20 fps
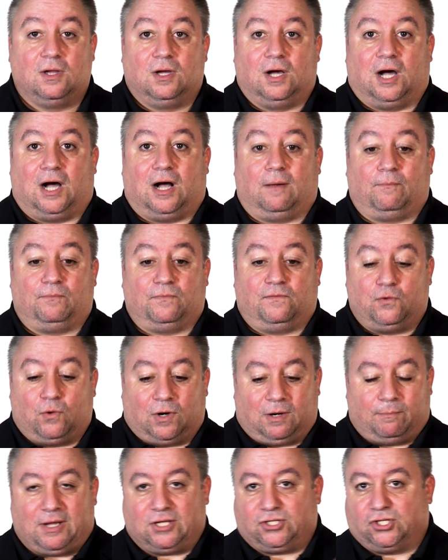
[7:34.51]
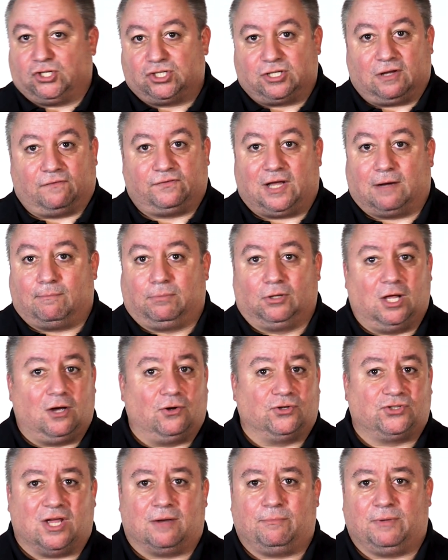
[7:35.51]
If you want to message stuff down below,
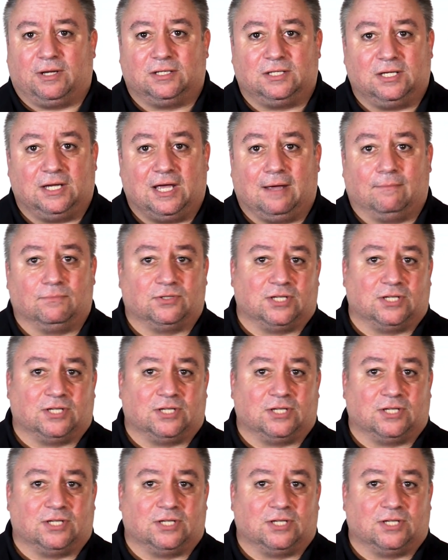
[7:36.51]
send me a DM,